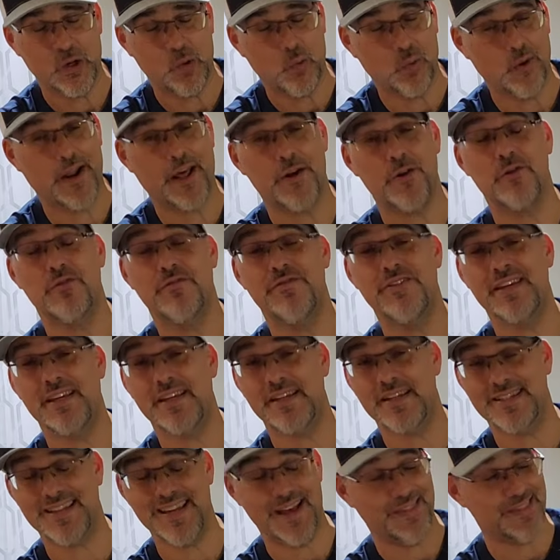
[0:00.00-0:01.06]

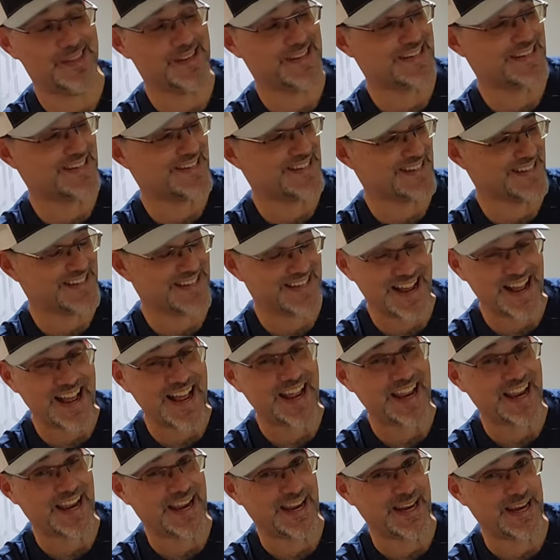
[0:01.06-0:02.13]
100Vs. Now, this
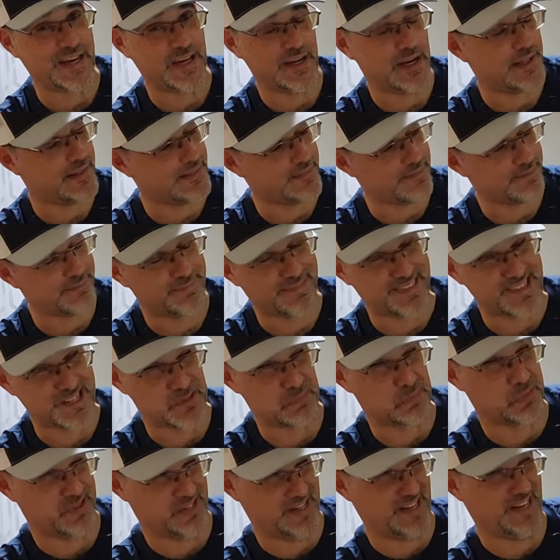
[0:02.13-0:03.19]
design, not
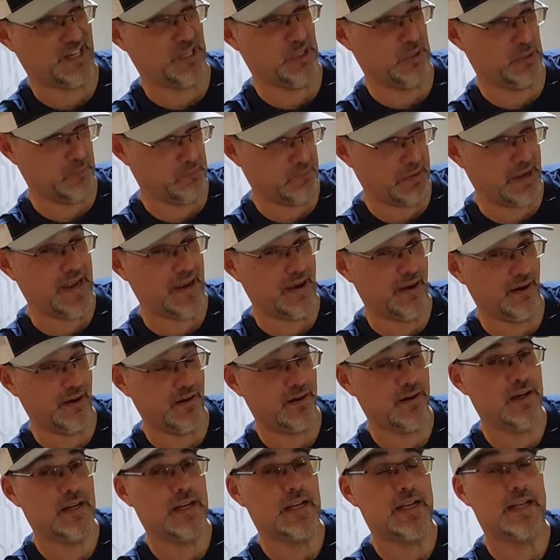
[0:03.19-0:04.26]
this particular
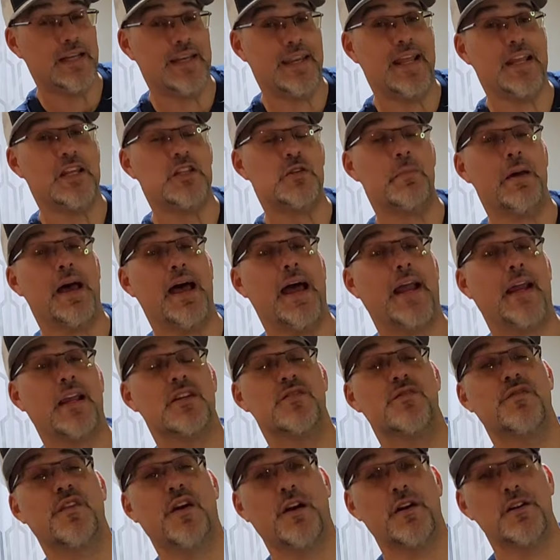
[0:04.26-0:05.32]
pair, dates back
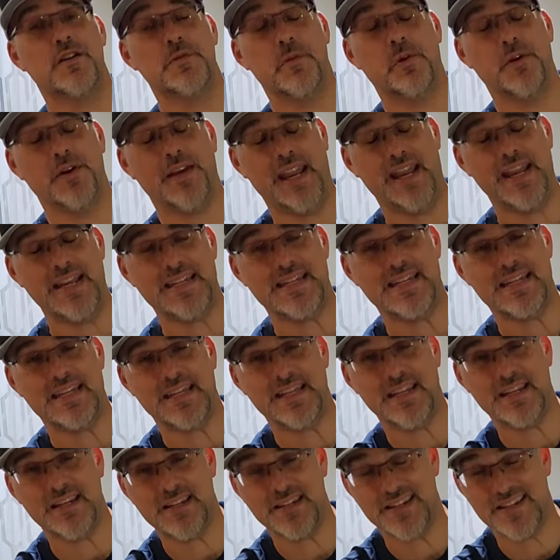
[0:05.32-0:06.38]
as far as about
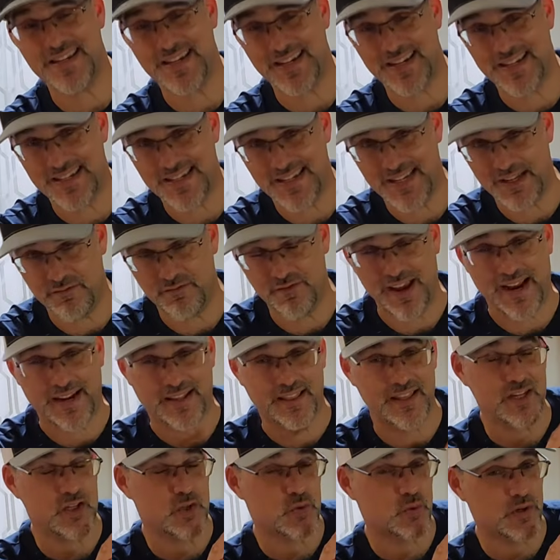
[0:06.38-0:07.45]
1960. In
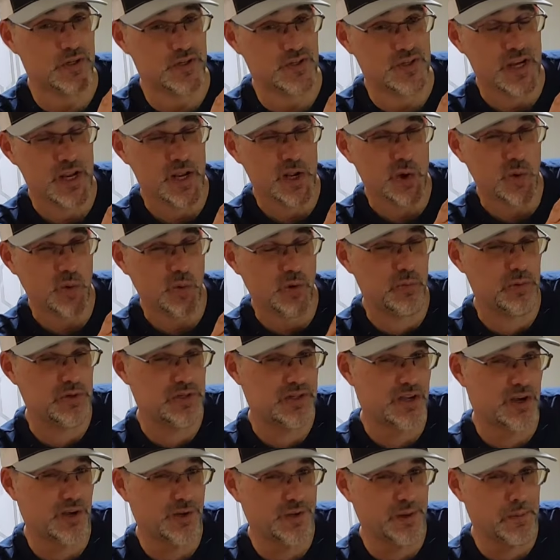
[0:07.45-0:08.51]
fact, this was what
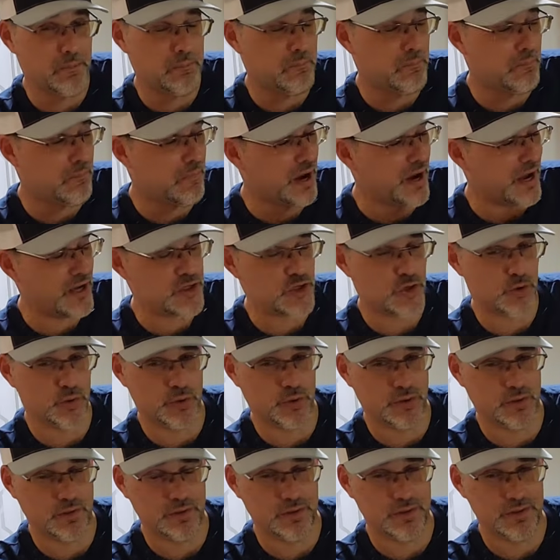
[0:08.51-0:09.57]
was called a
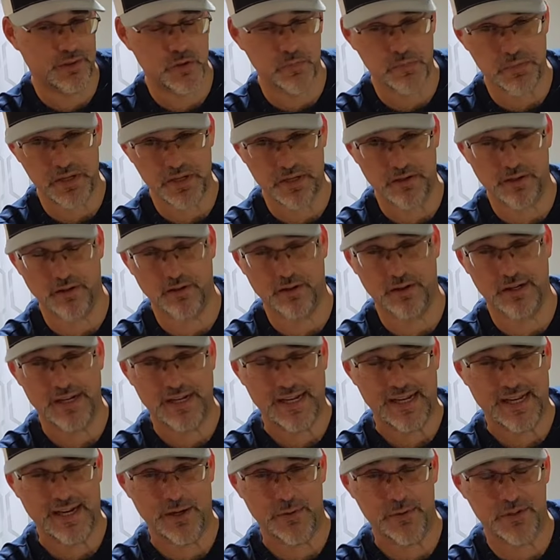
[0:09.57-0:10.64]
module speaker,
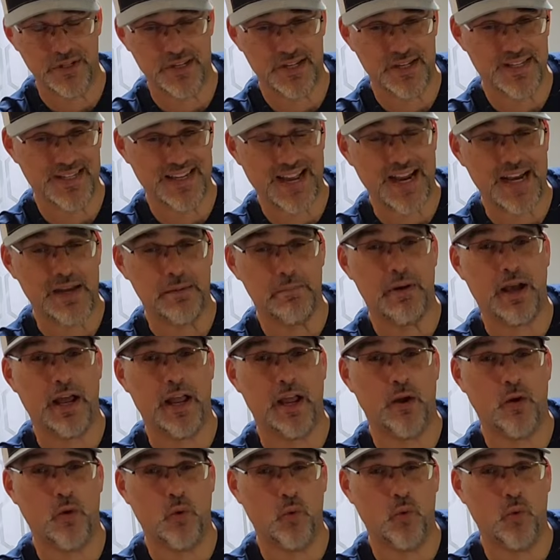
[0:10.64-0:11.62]
and it was designed by